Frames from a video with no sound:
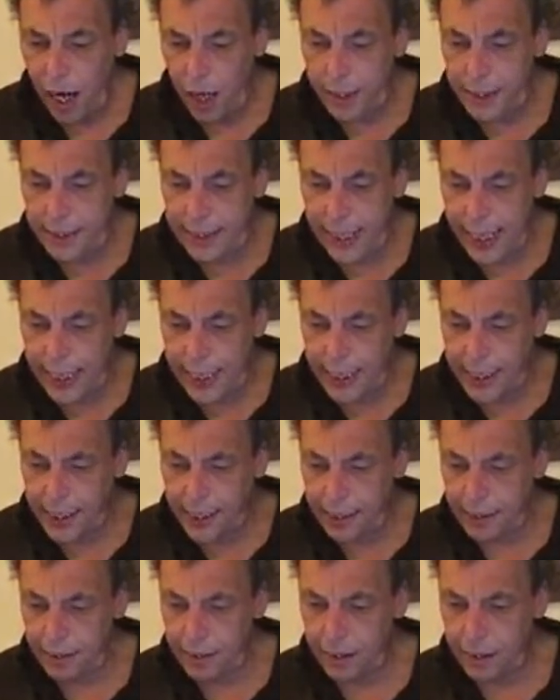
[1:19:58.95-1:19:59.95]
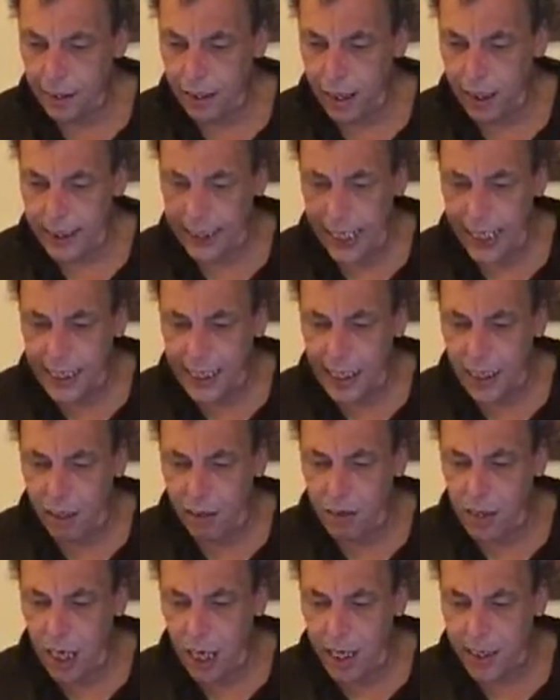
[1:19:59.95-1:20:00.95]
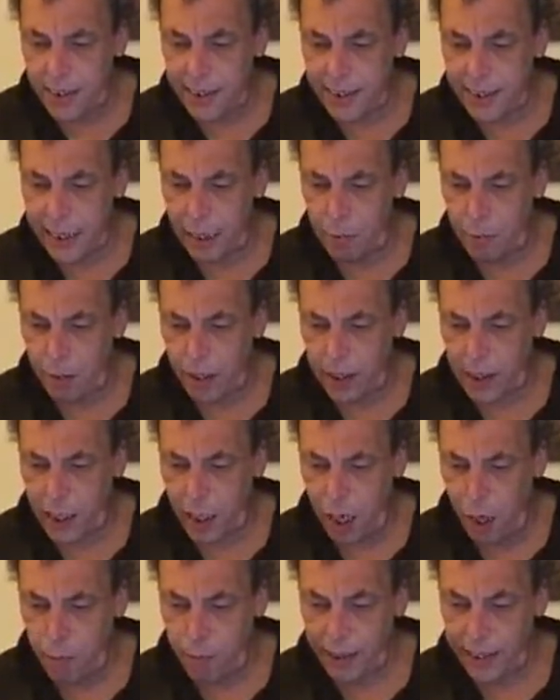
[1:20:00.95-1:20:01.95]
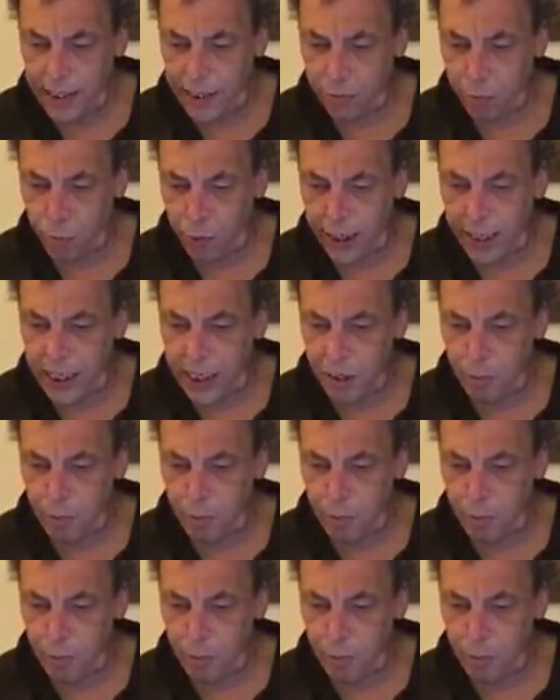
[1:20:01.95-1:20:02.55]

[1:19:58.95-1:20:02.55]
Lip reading: I take it you can't see my comments re